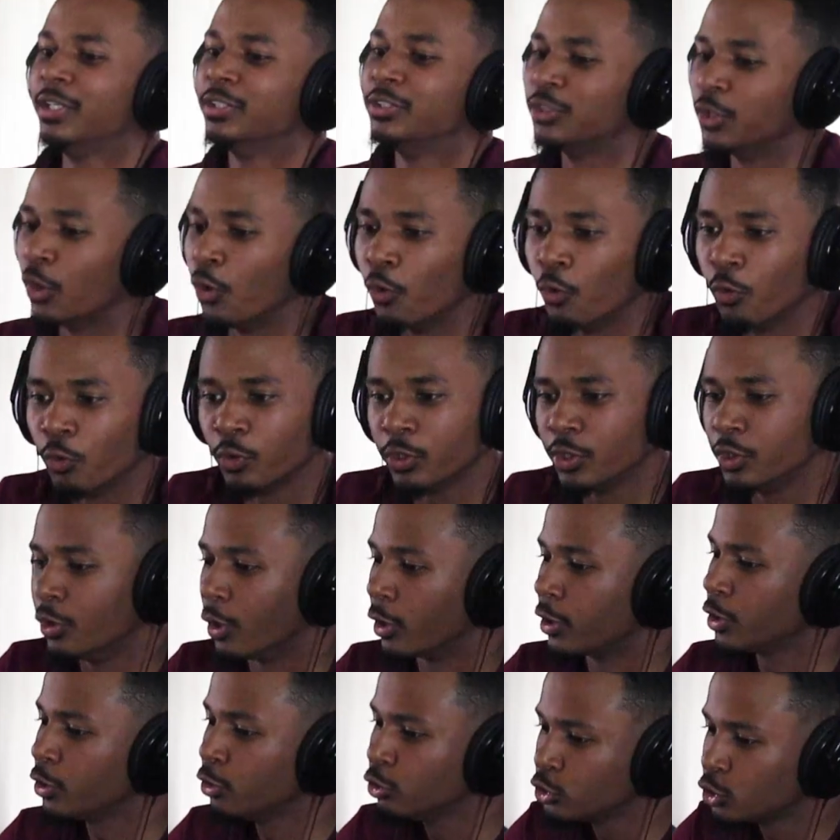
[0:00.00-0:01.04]
So you
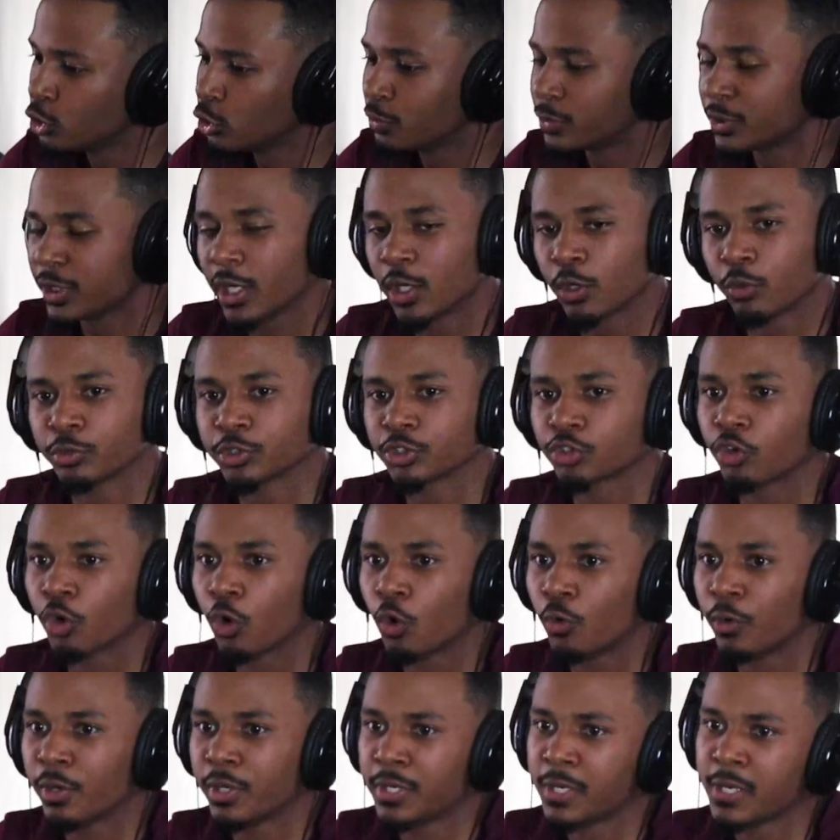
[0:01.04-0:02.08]
know the YouTube channel was
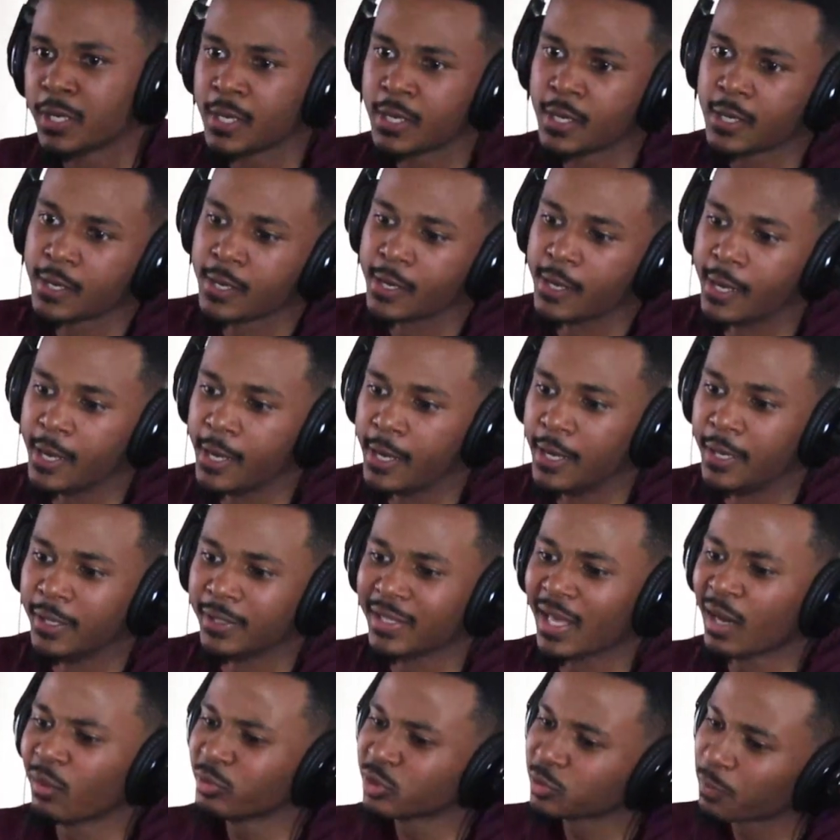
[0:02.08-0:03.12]
growing
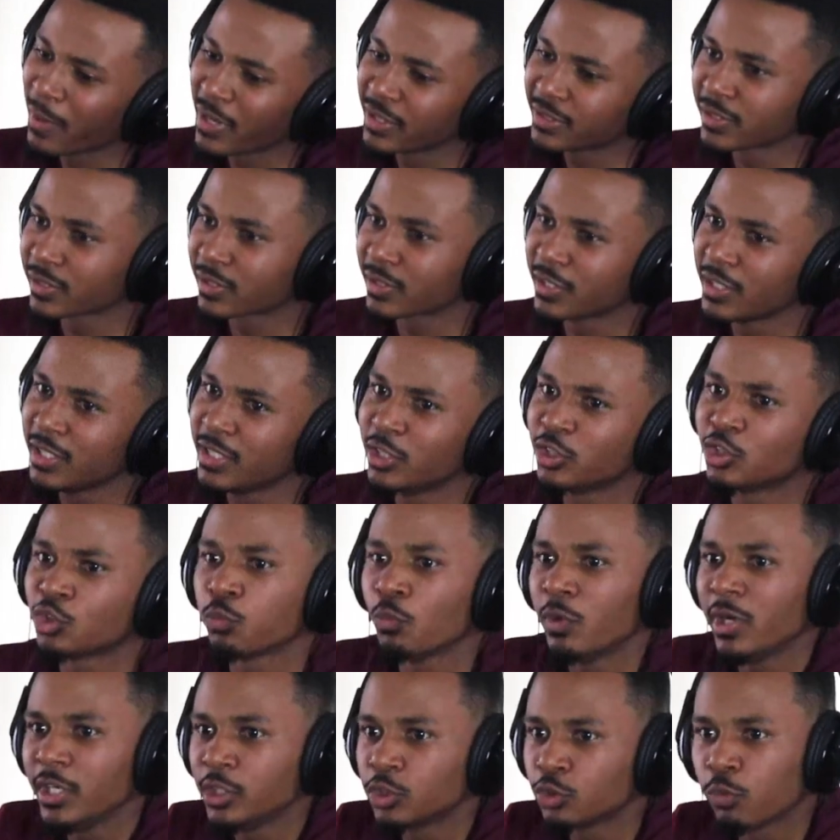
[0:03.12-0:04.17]
and that was basically
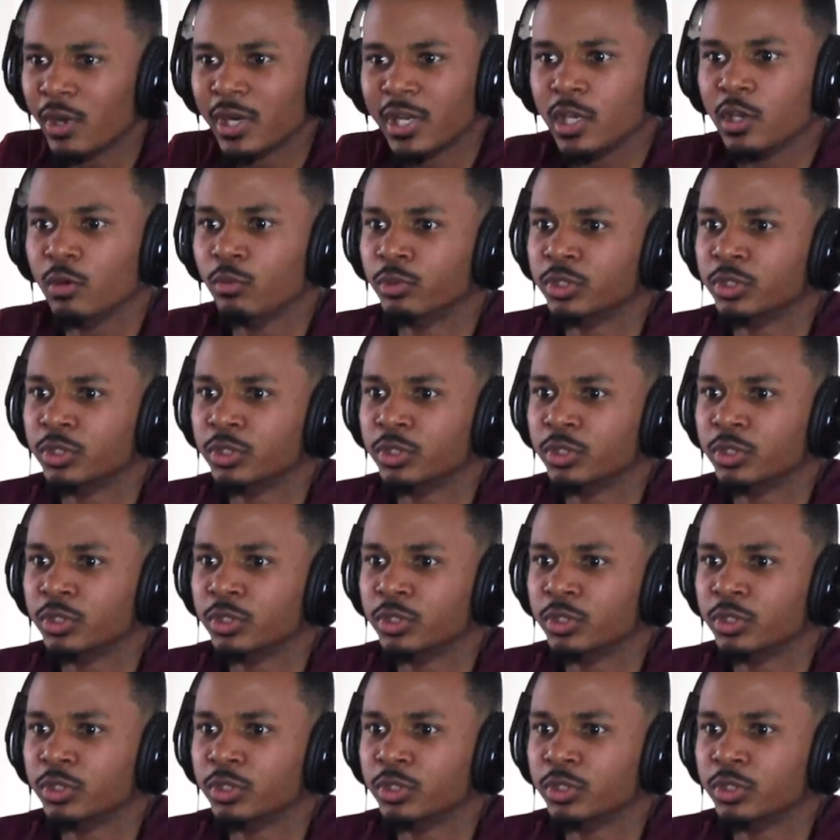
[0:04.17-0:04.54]
2020.